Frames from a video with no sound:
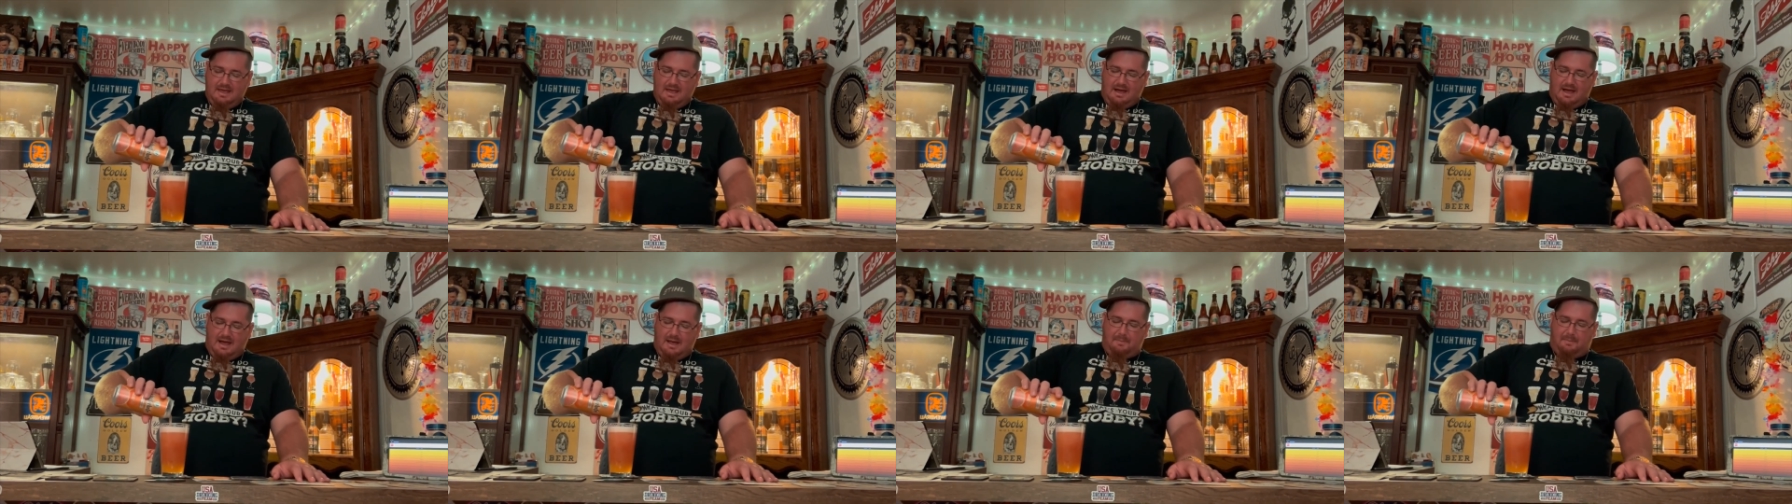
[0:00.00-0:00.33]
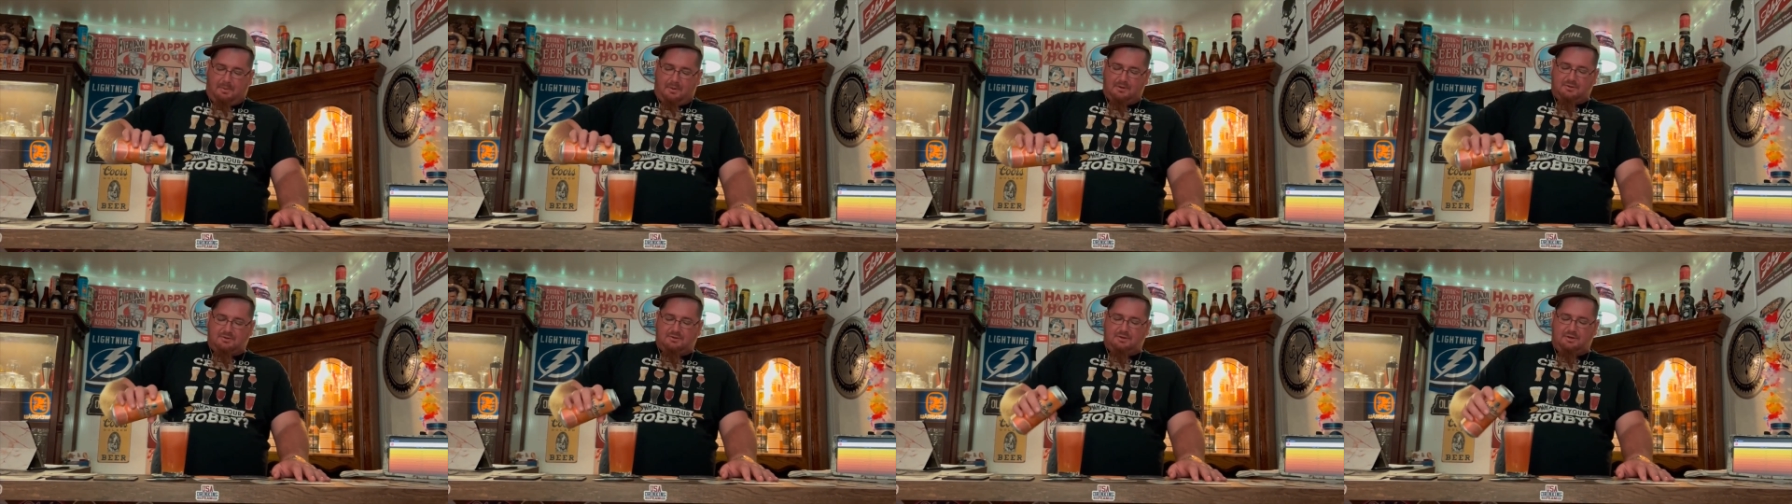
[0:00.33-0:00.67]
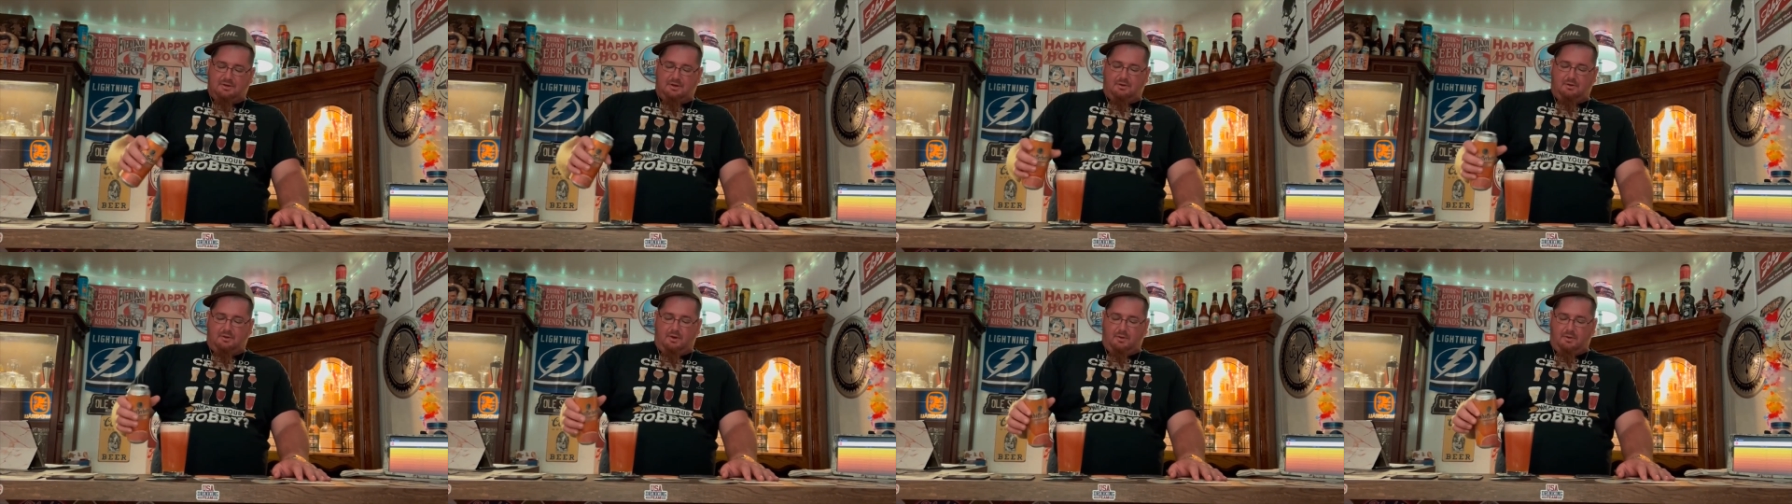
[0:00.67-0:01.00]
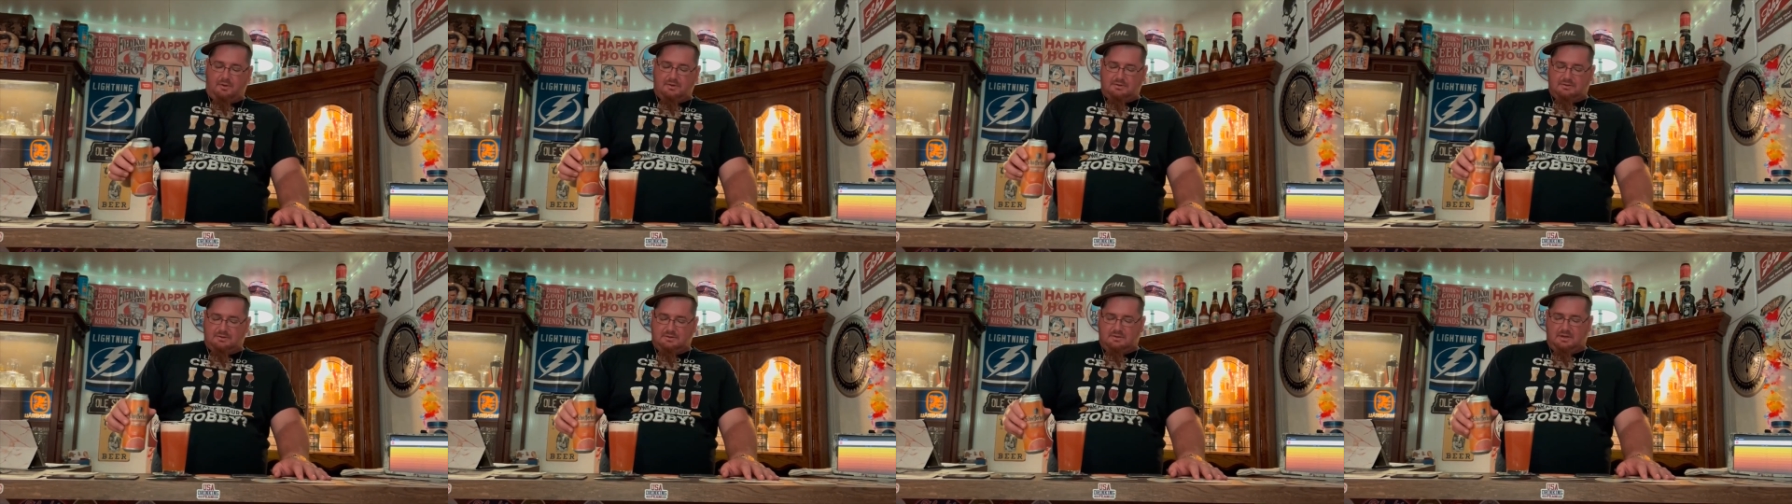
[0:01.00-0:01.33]
I personally don't
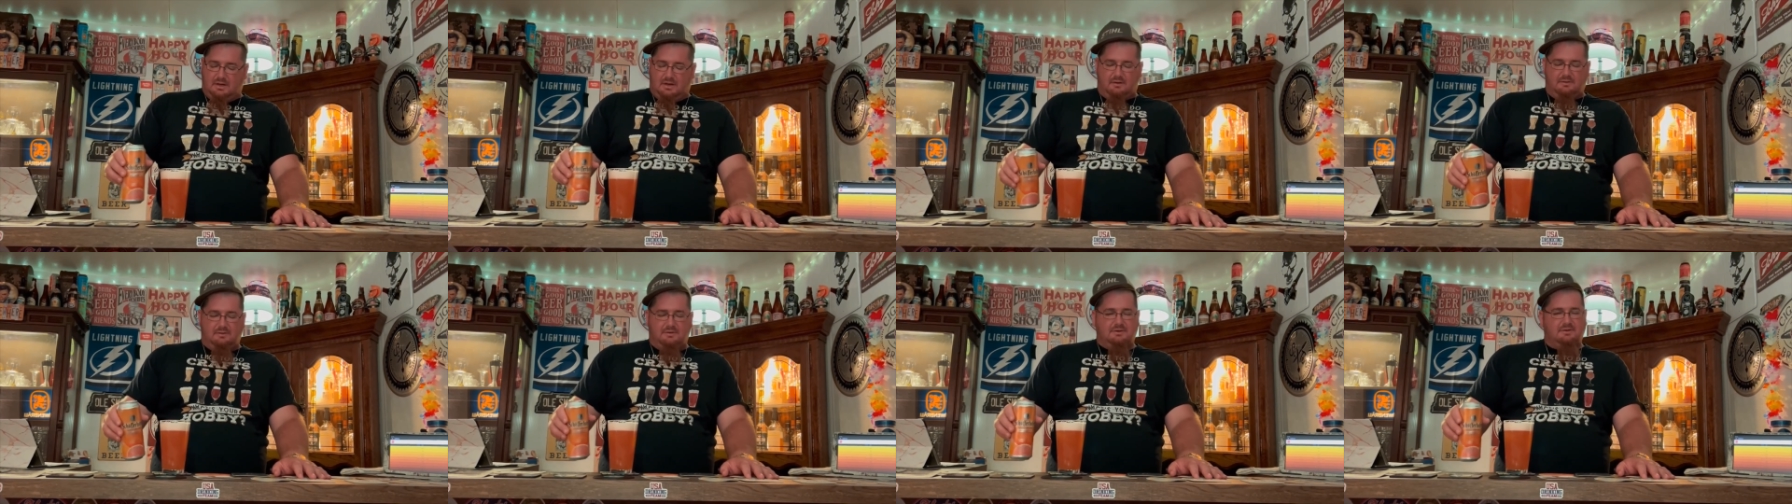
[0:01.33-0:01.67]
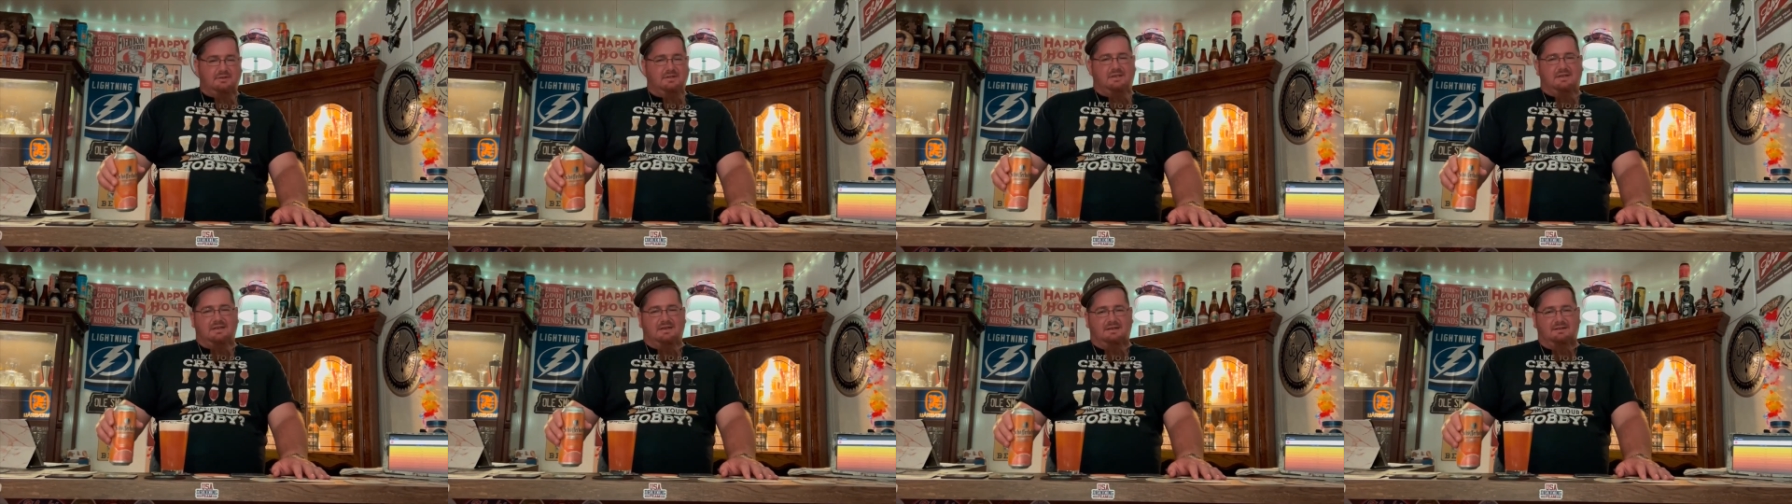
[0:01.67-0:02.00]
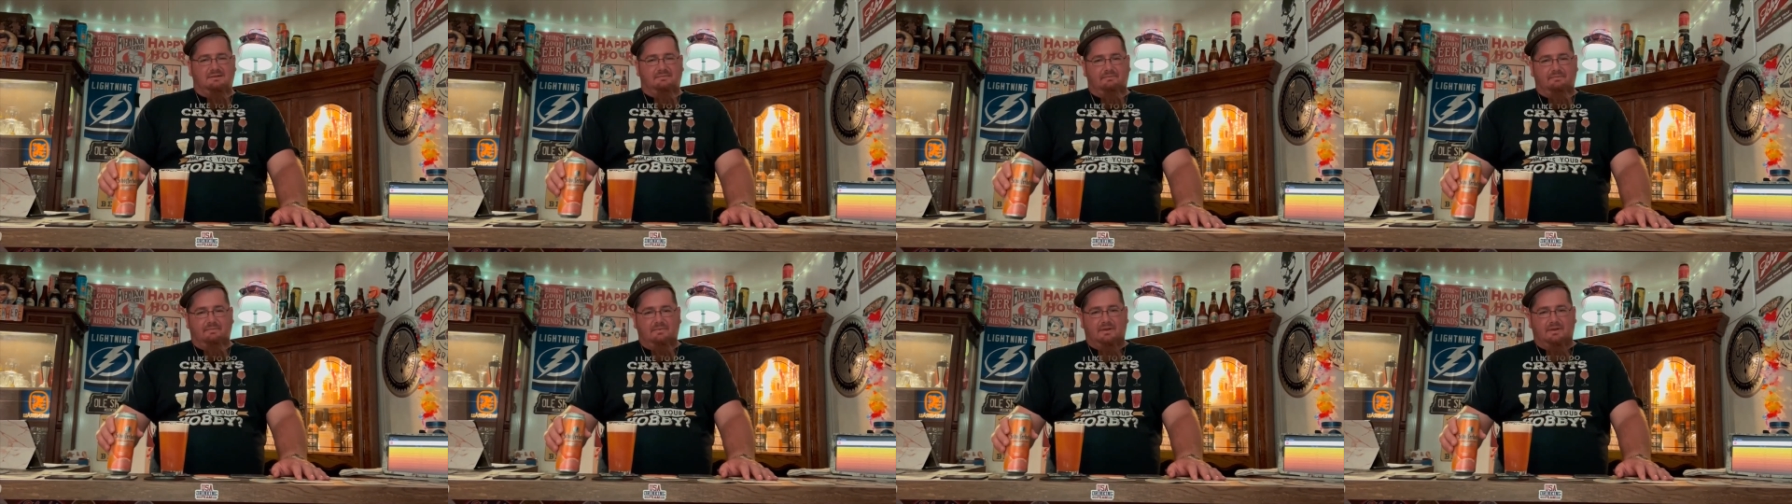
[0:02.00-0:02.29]
always, I don't usually get